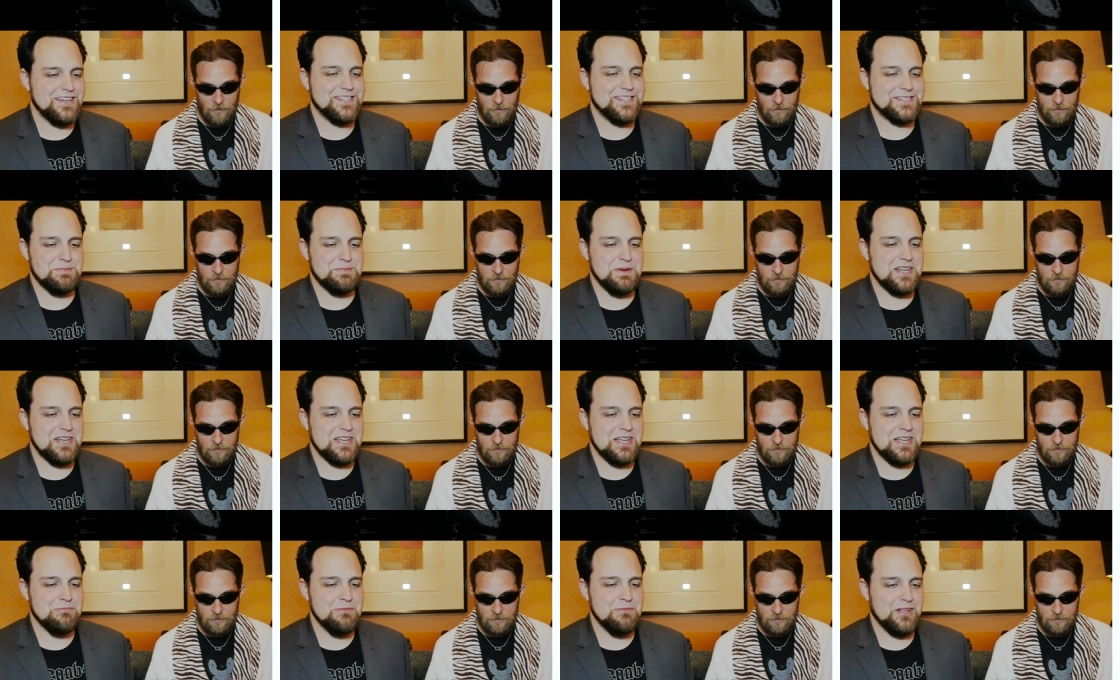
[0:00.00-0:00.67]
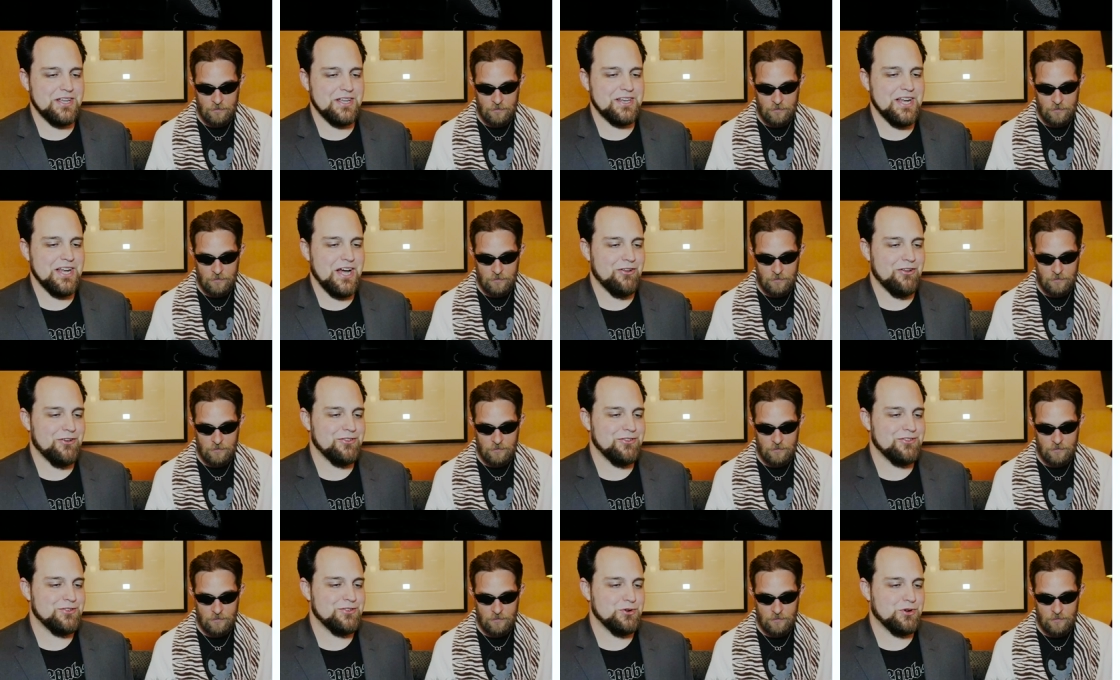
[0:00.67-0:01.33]
Speaker 1: is spending a million
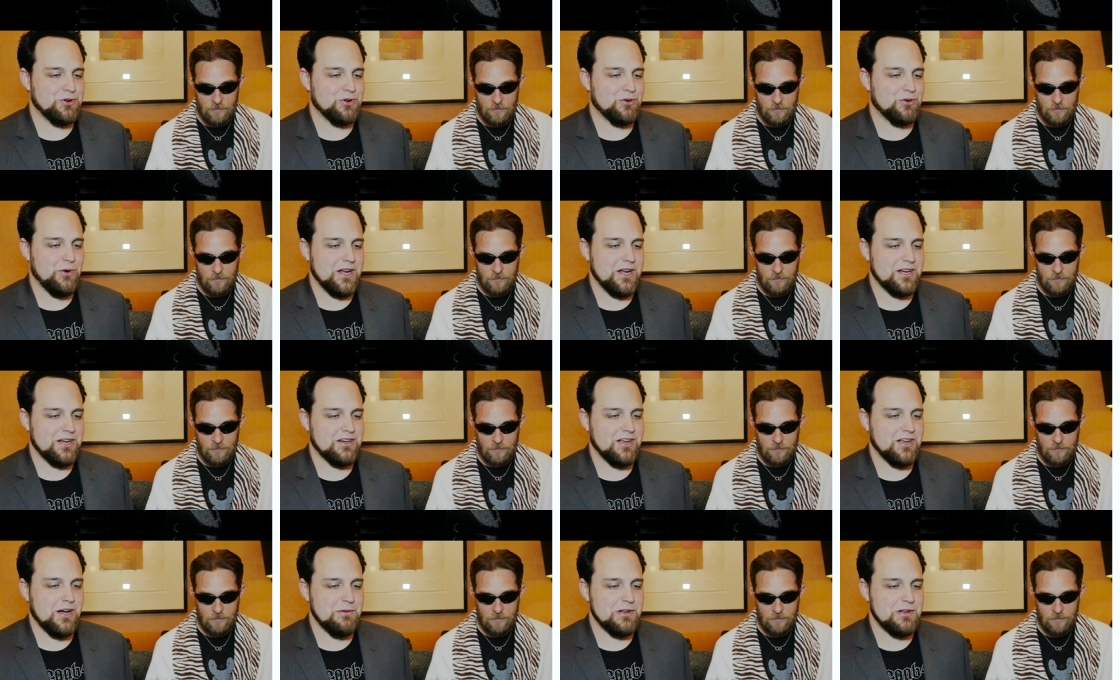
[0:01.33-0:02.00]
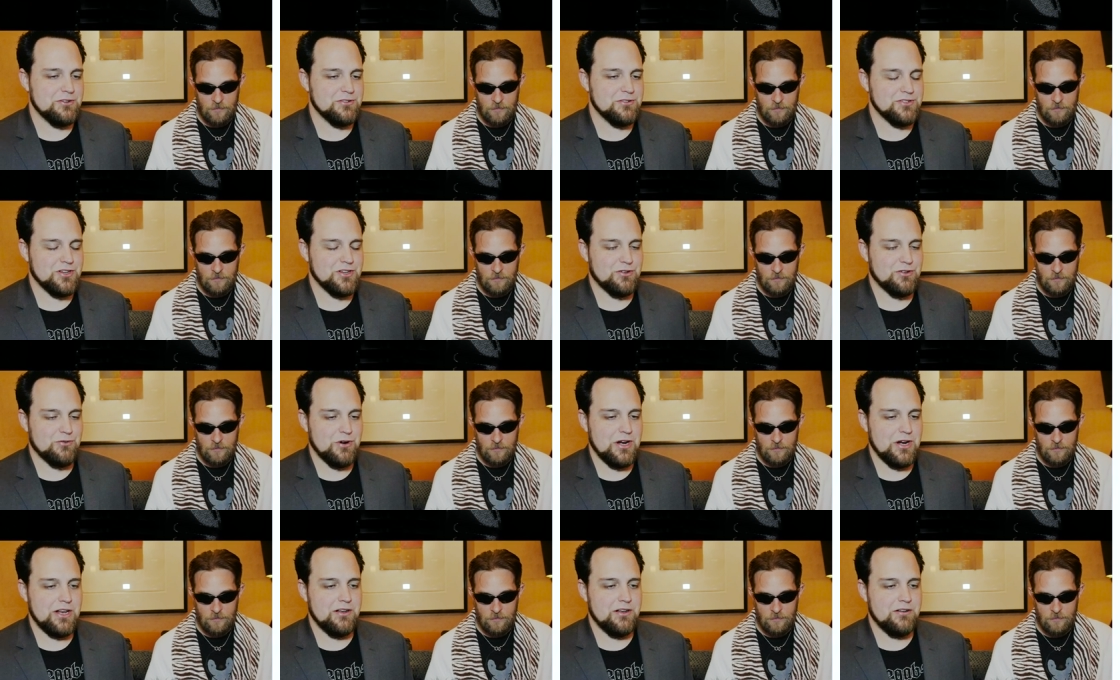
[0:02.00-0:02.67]
dollars to correct commenters on
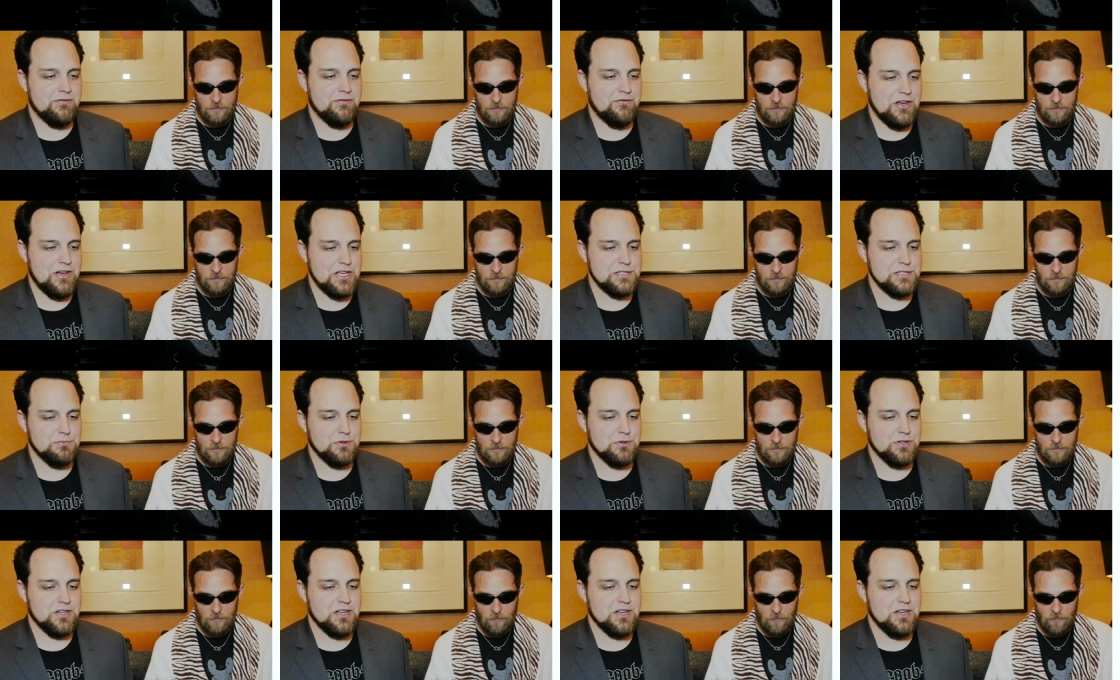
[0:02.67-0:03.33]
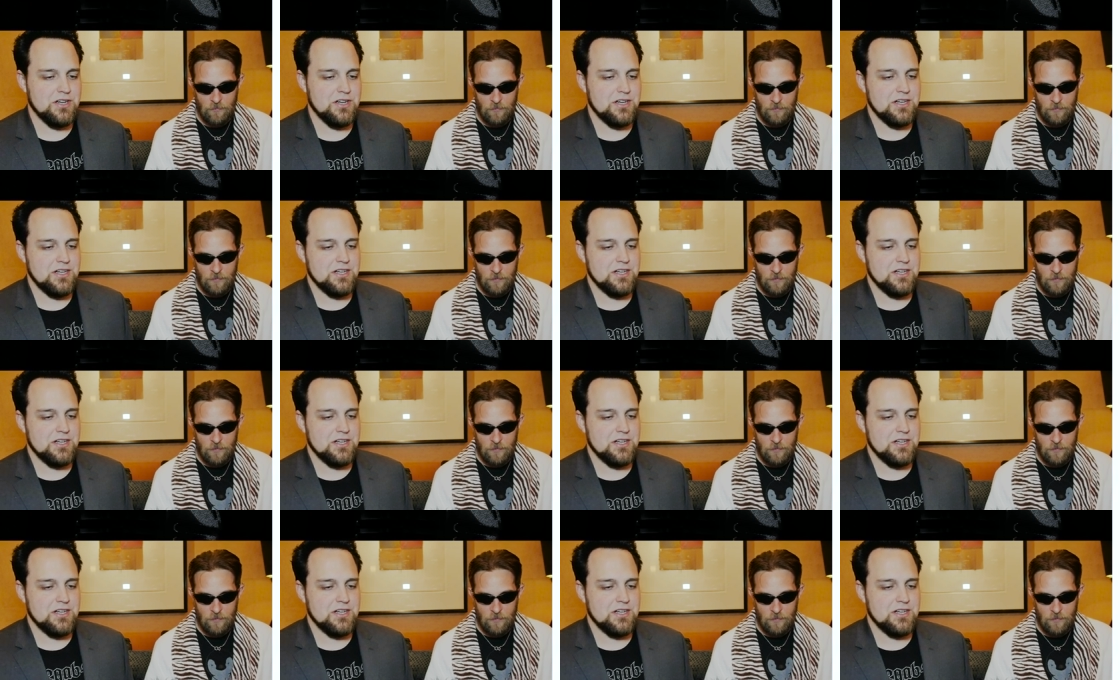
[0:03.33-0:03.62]
Reddit and Facebook.